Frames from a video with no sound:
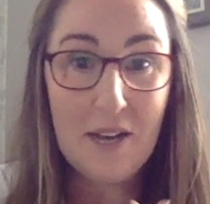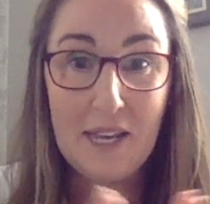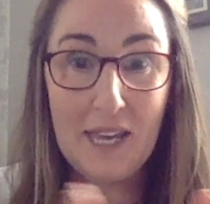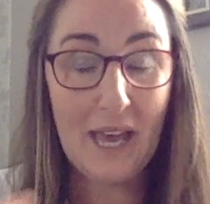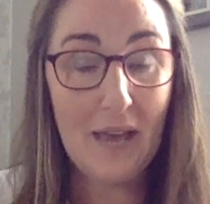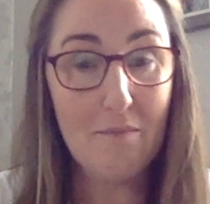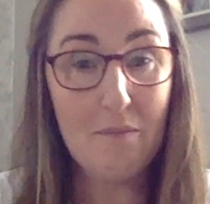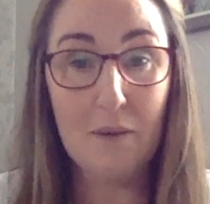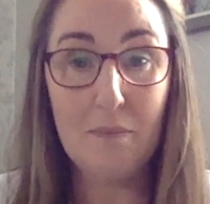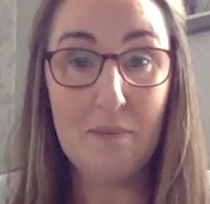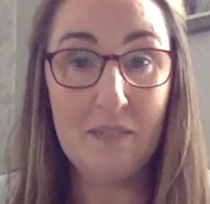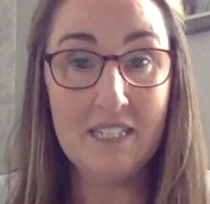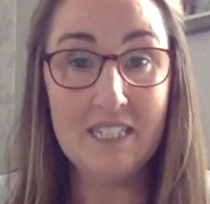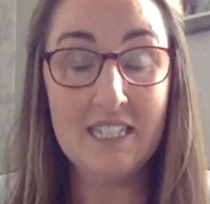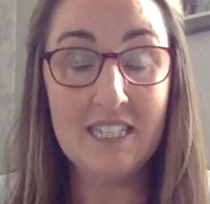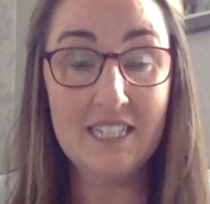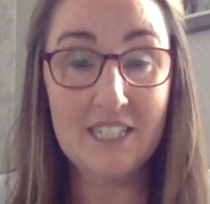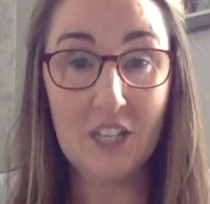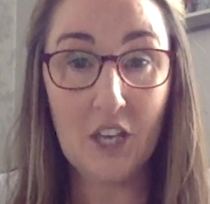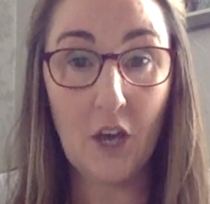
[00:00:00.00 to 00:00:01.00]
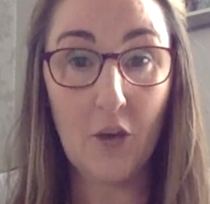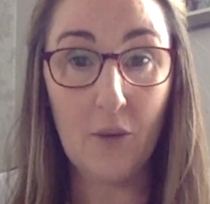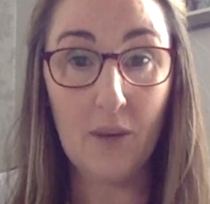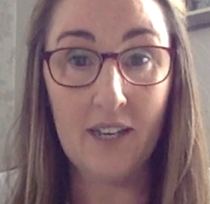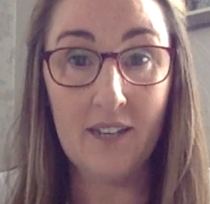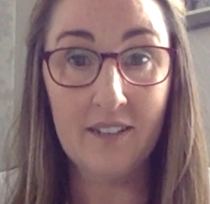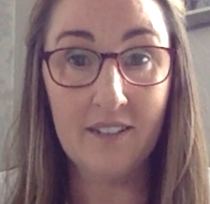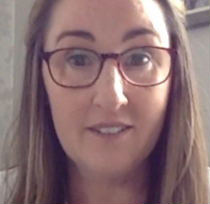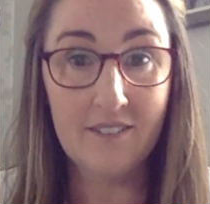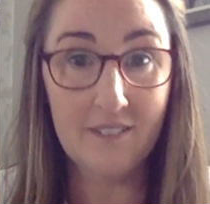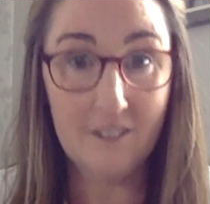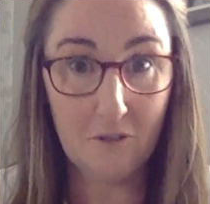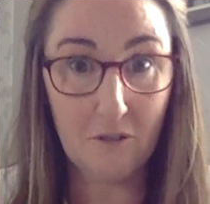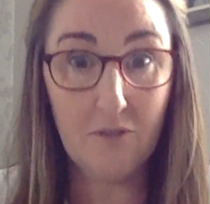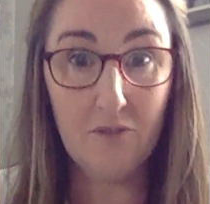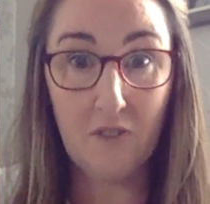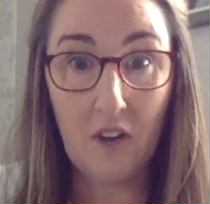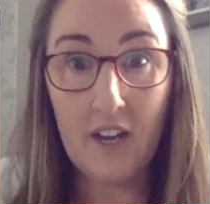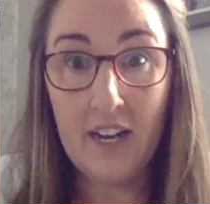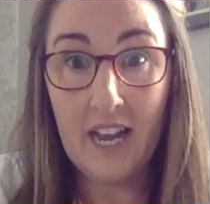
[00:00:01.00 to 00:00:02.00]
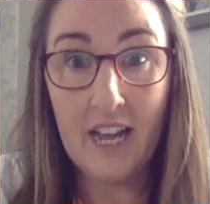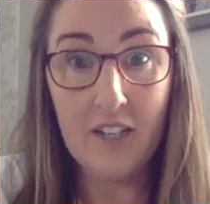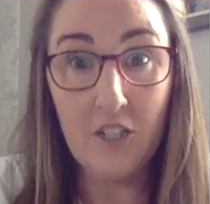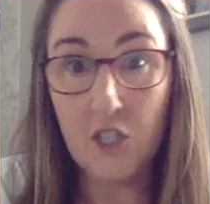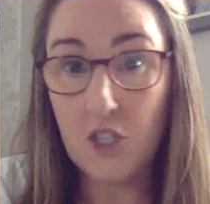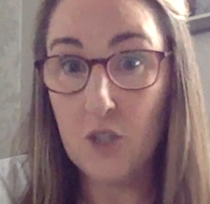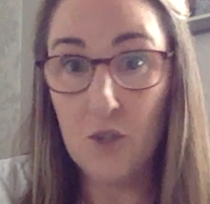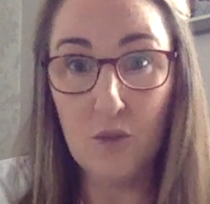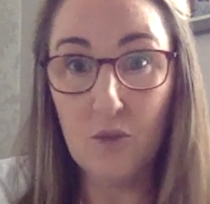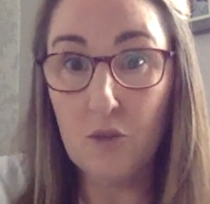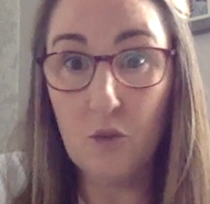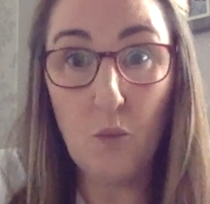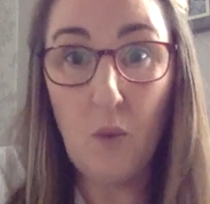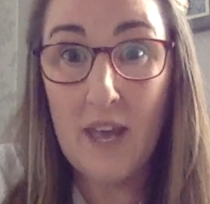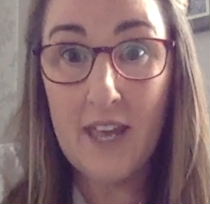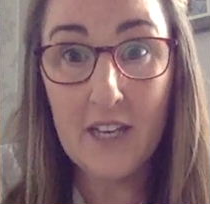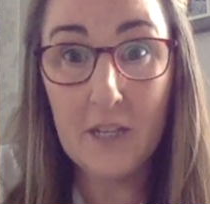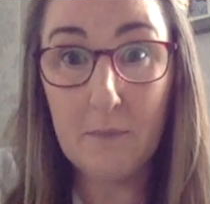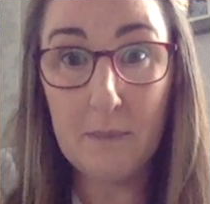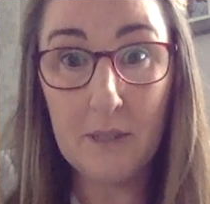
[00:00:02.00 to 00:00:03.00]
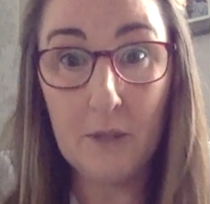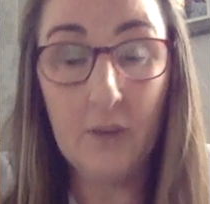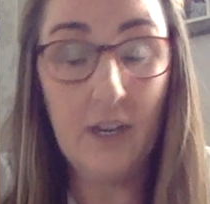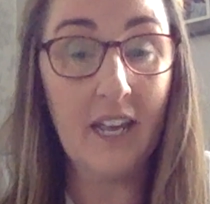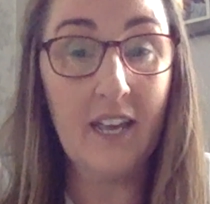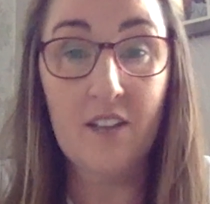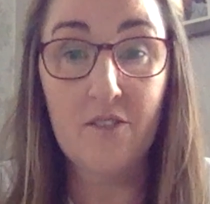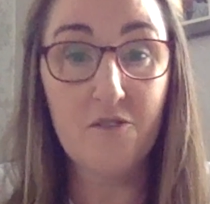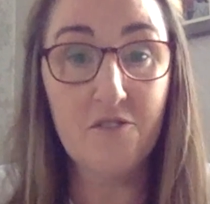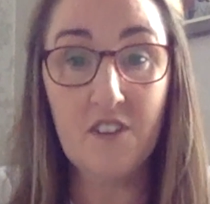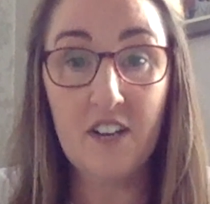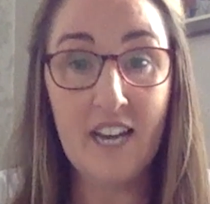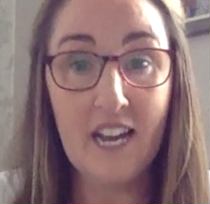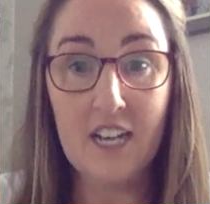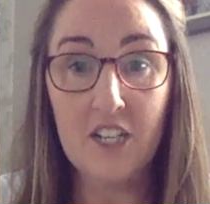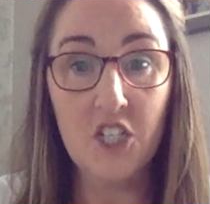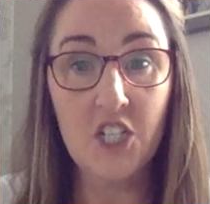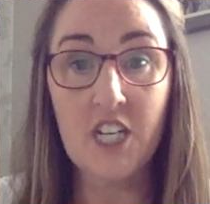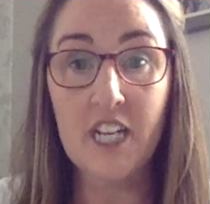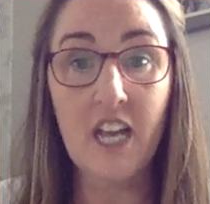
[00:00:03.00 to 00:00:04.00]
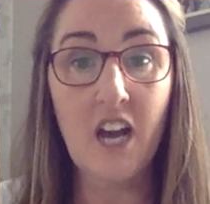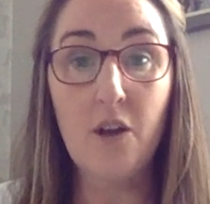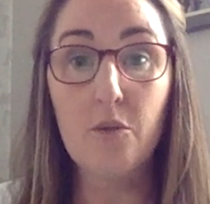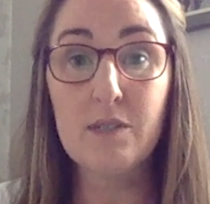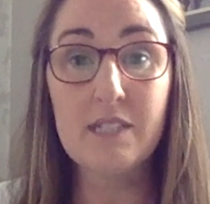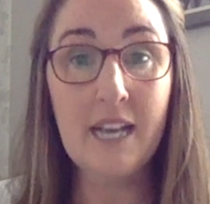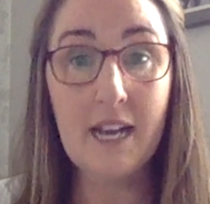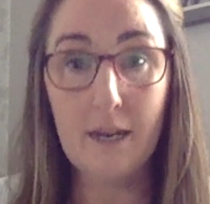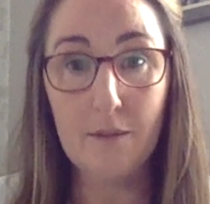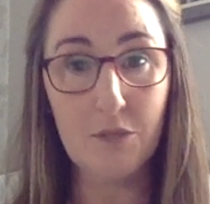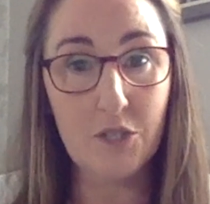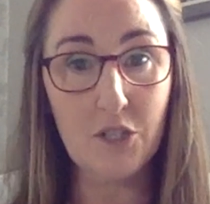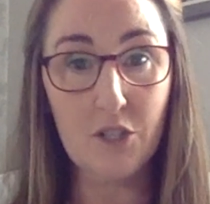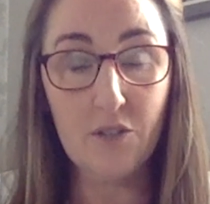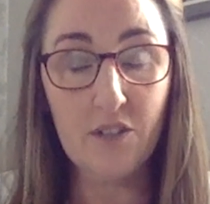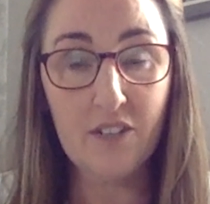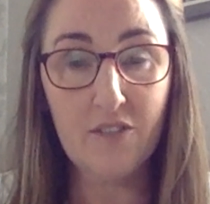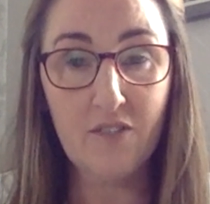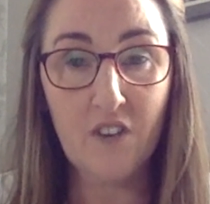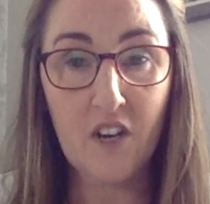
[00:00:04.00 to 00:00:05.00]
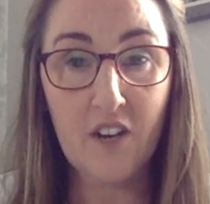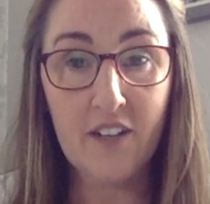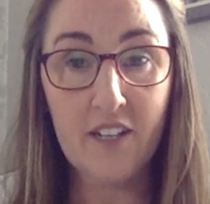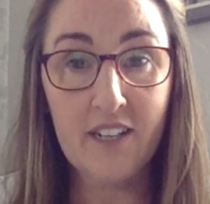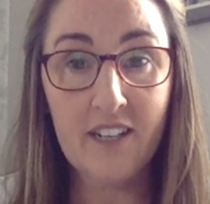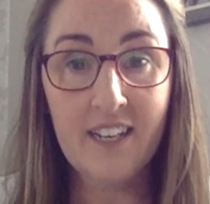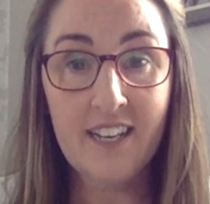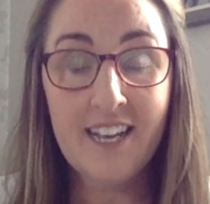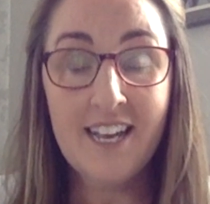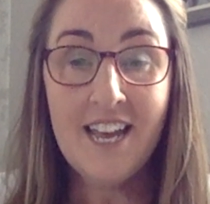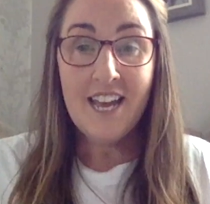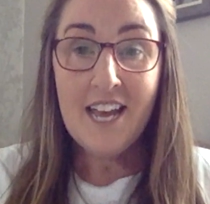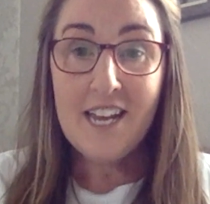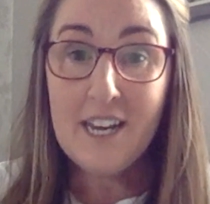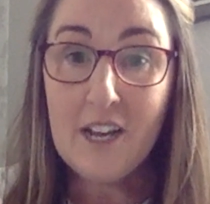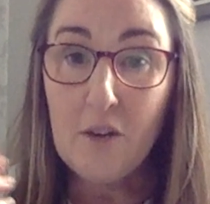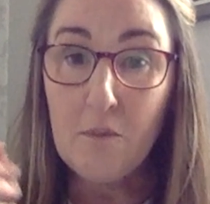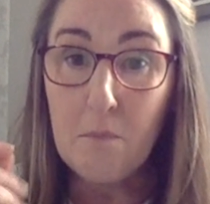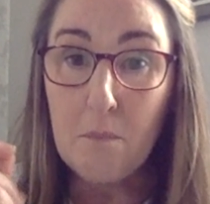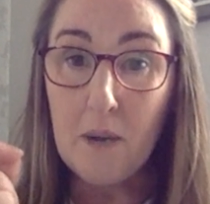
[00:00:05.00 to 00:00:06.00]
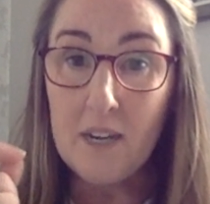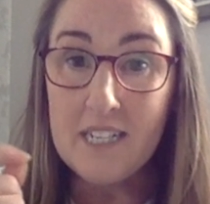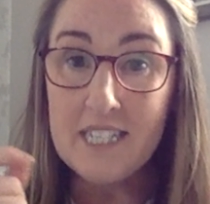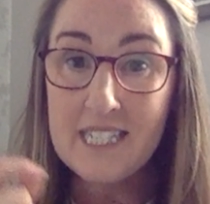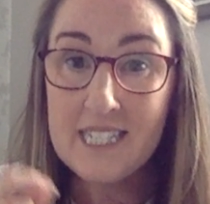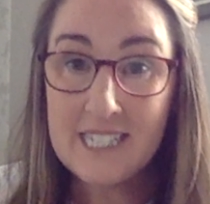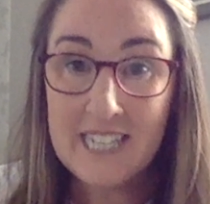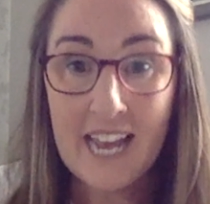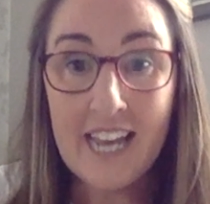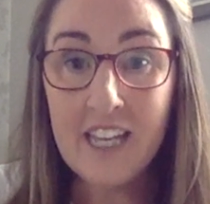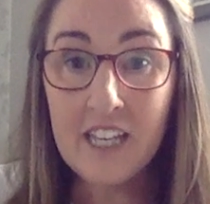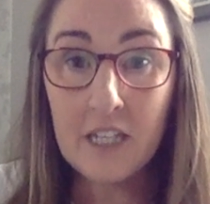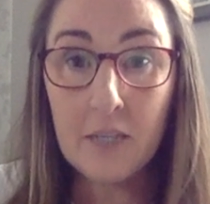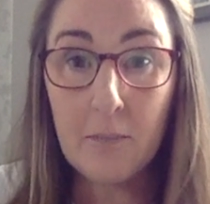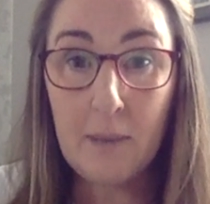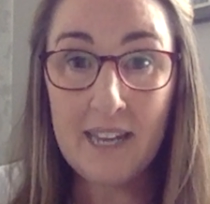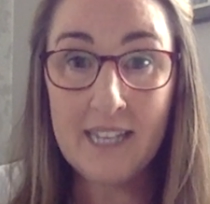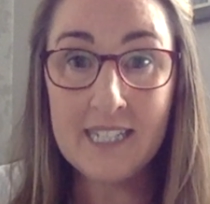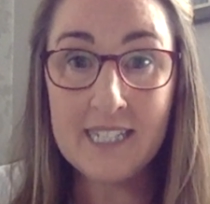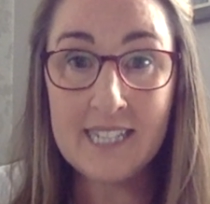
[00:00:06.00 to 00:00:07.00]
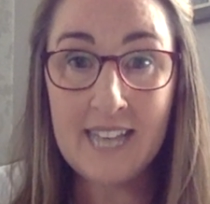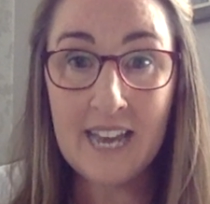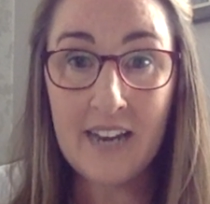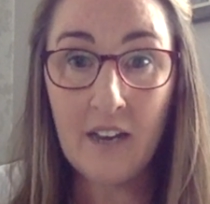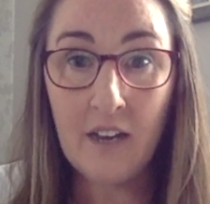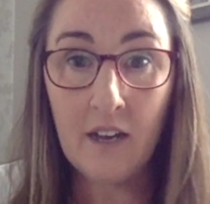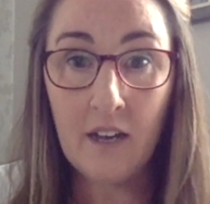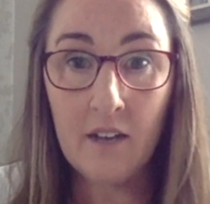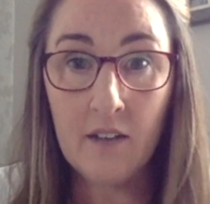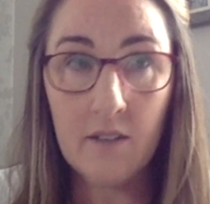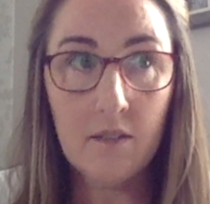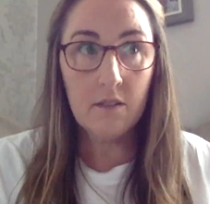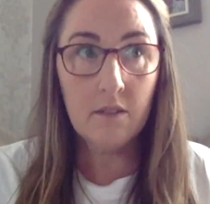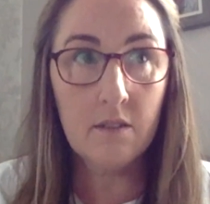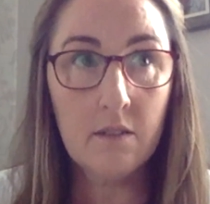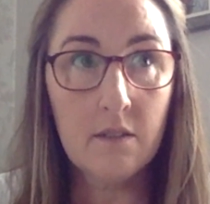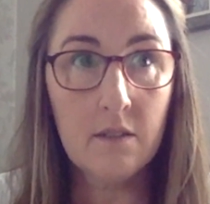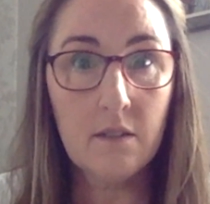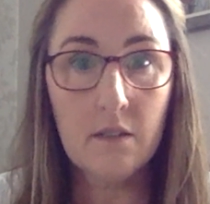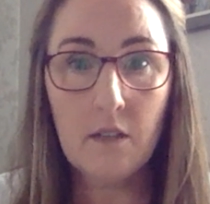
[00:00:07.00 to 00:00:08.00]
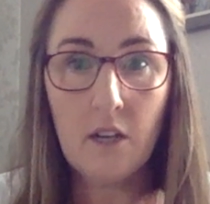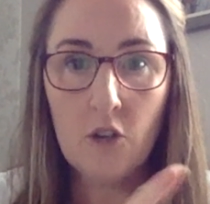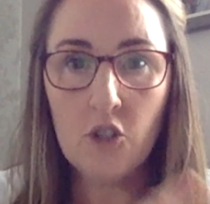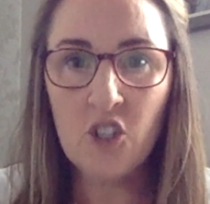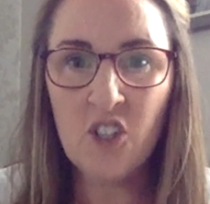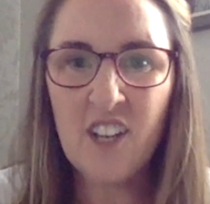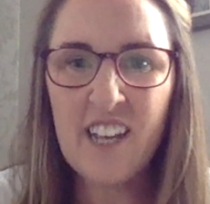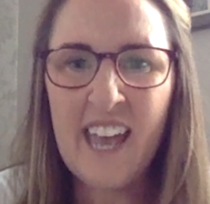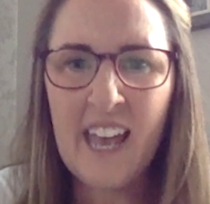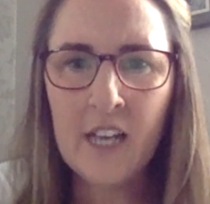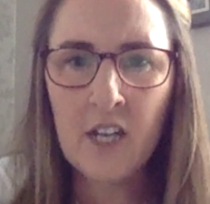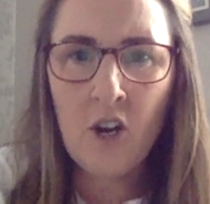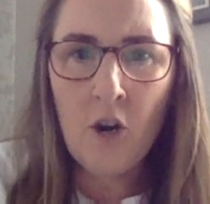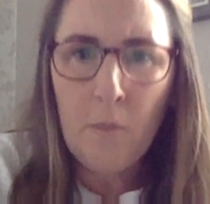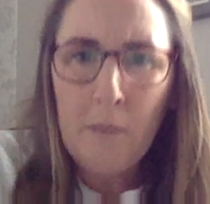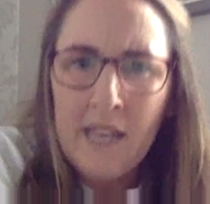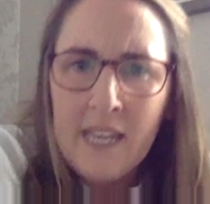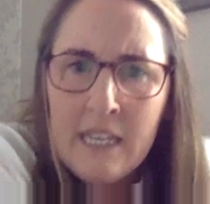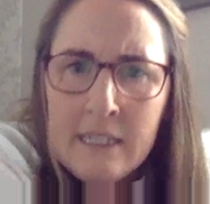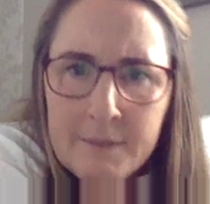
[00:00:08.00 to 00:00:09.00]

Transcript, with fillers: I kept my business going through financial, the way I built it, and financially, I was absolutely fine. Now, my second bestseller hold oh, on, I'll get a copy.